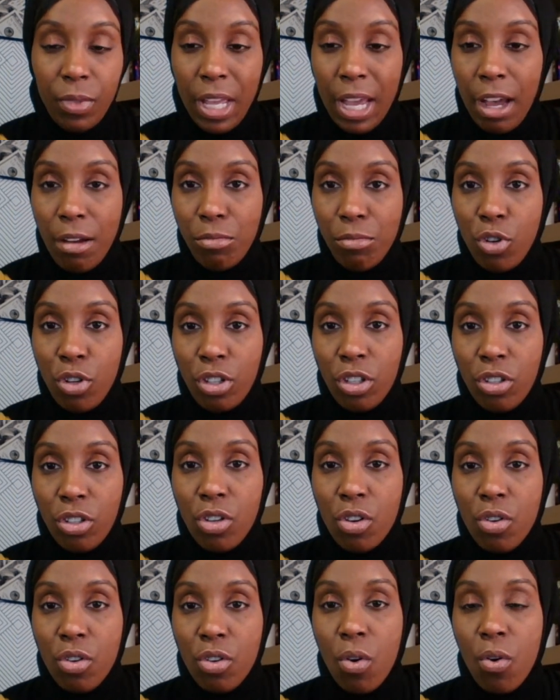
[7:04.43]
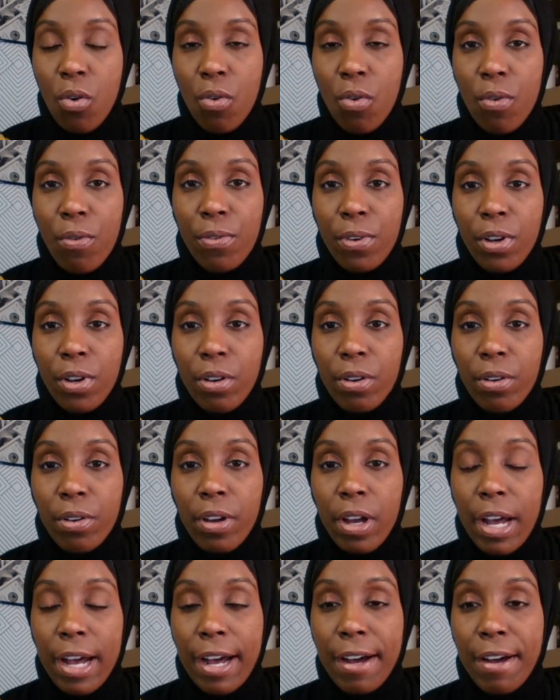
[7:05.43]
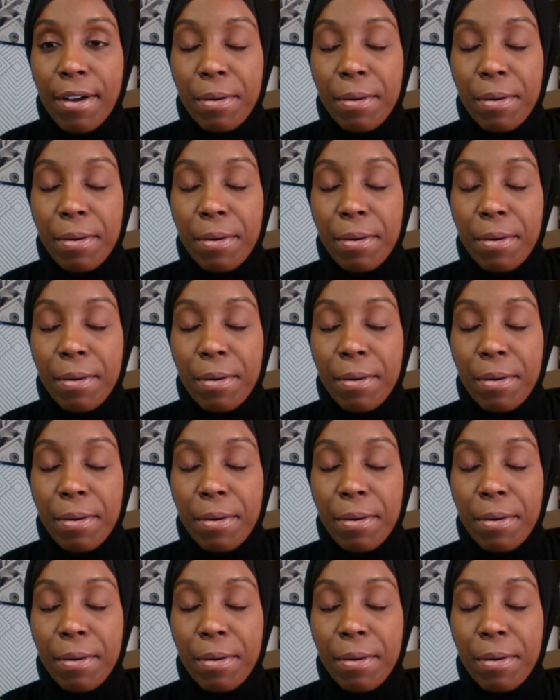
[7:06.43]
I'm going to go over,